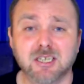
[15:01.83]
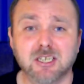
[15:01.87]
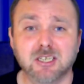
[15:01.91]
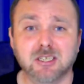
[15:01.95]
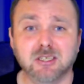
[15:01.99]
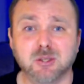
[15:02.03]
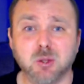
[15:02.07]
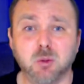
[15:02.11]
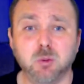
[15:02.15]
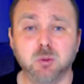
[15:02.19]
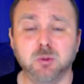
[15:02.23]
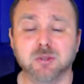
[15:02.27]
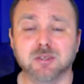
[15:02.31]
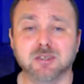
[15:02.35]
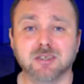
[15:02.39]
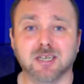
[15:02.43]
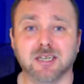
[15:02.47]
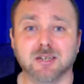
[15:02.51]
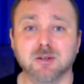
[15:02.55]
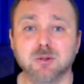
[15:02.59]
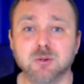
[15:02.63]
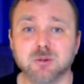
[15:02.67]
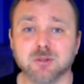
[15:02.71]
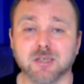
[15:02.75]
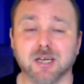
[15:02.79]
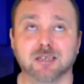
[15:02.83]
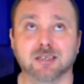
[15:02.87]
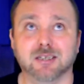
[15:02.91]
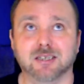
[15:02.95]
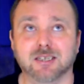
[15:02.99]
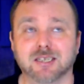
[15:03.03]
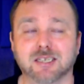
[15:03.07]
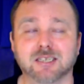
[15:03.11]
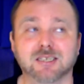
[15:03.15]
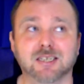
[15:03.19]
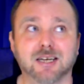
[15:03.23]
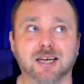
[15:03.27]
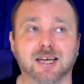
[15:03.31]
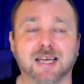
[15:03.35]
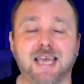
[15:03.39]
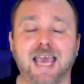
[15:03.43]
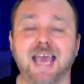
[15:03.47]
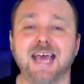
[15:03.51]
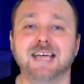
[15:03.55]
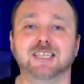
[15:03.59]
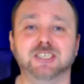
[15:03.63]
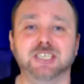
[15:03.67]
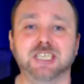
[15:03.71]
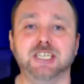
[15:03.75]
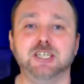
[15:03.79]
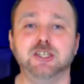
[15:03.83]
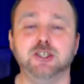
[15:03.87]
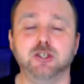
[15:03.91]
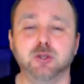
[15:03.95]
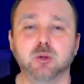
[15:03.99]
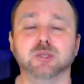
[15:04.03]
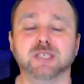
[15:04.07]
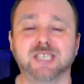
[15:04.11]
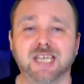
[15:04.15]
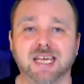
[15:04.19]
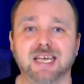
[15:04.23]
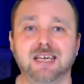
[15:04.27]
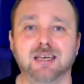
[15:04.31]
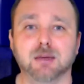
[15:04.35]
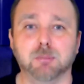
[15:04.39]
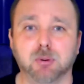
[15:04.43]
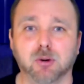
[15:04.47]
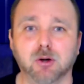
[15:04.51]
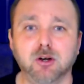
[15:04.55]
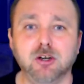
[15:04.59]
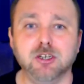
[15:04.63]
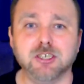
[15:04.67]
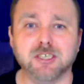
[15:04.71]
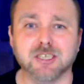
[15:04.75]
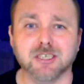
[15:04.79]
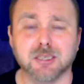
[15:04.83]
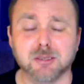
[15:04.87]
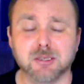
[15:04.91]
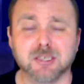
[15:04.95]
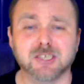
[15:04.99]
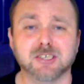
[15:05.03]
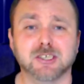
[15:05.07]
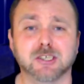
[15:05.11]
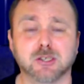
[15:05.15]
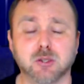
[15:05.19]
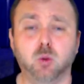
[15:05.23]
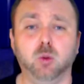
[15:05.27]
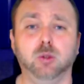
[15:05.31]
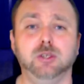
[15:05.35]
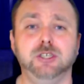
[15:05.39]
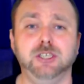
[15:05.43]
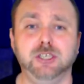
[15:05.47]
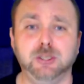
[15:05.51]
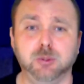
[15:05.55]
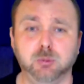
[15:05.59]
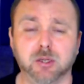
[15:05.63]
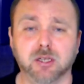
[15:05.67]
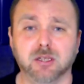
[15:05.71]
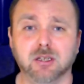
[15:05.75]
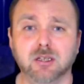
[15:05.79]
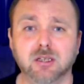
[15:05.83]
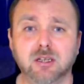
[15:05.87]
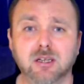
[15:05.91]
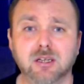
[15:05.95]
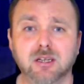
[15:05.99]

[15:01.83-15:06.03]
I know, I can't say don't take it personally, because of course you will,